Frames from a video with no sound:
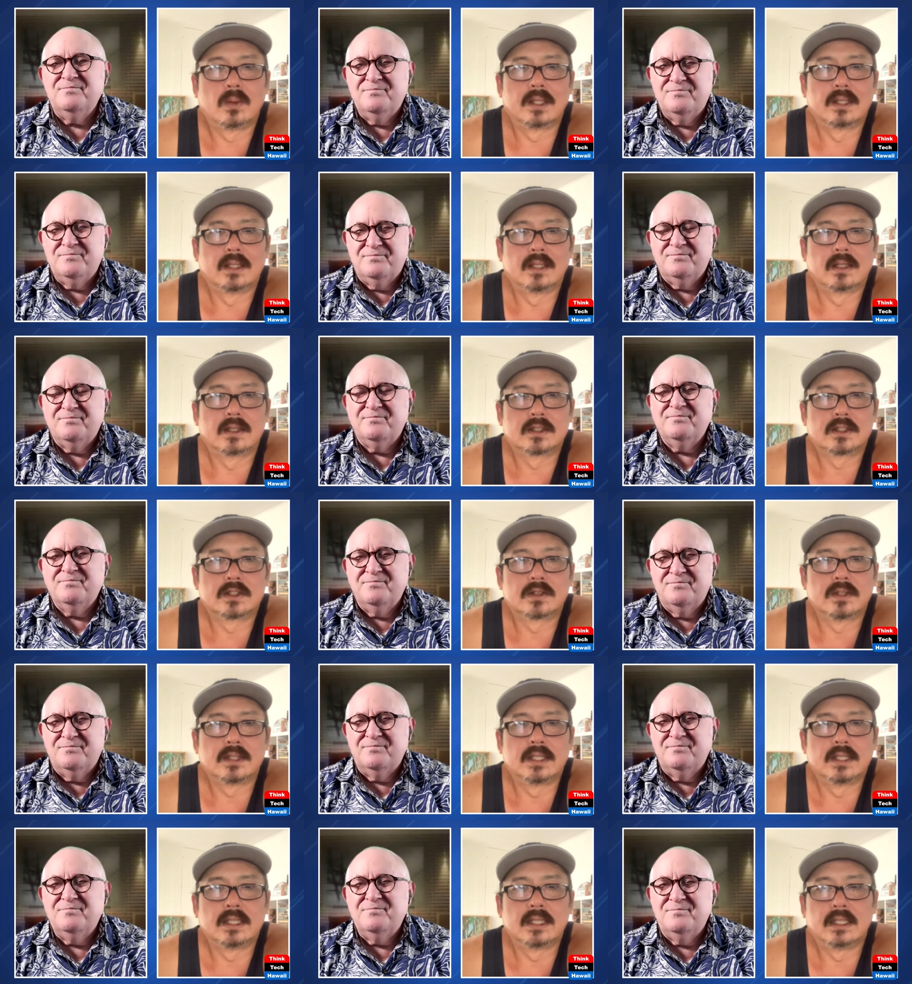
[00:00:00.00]
Speaker 1: Hawaii
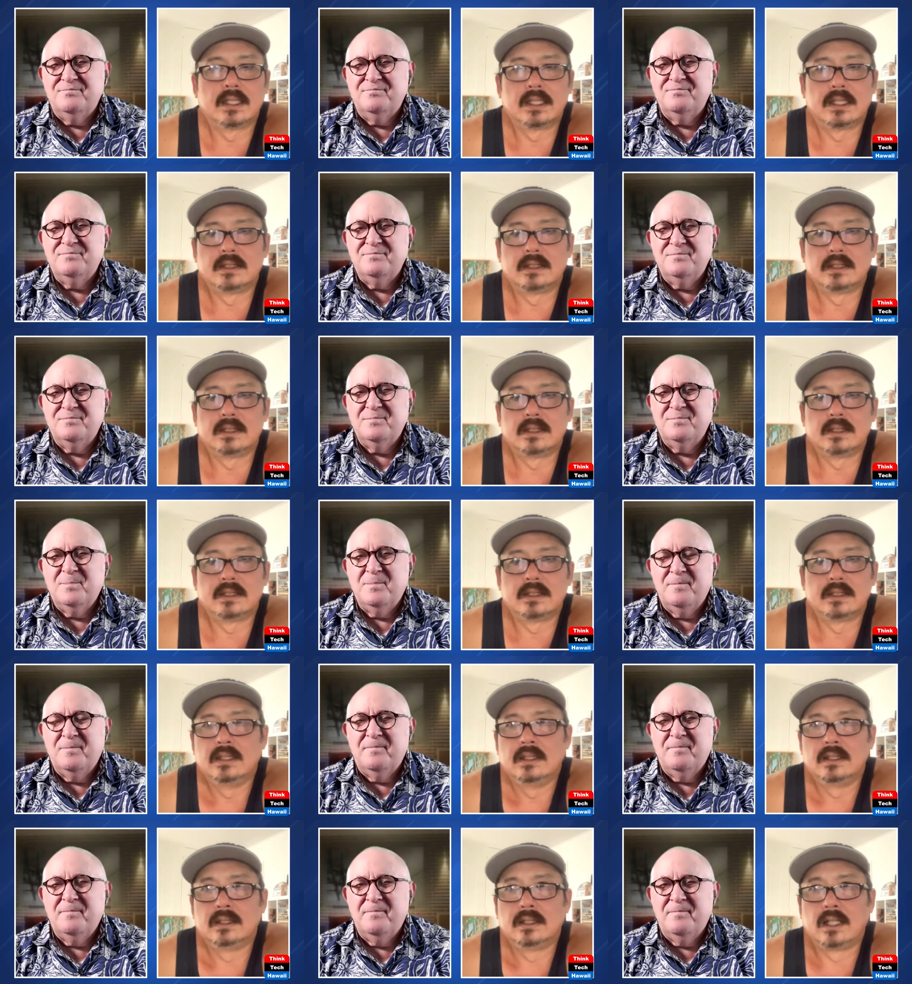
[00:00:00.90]
Luxury, and
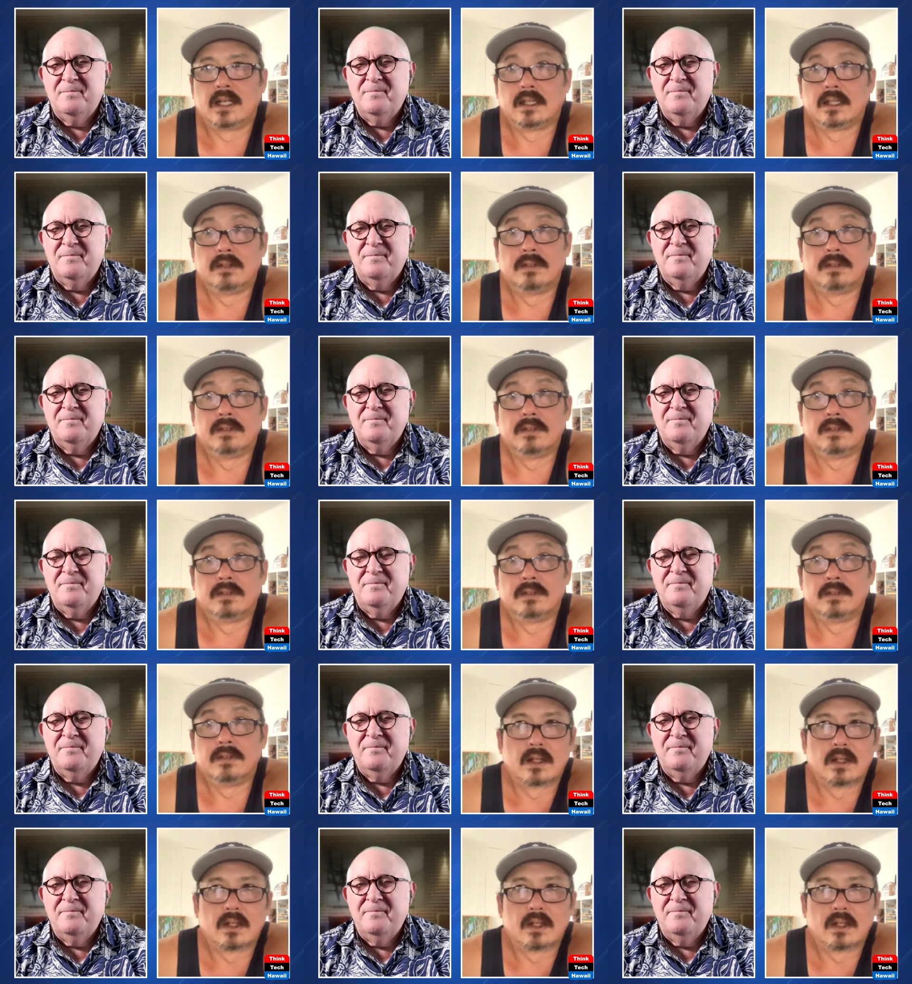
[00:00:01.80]
uh, even with uh,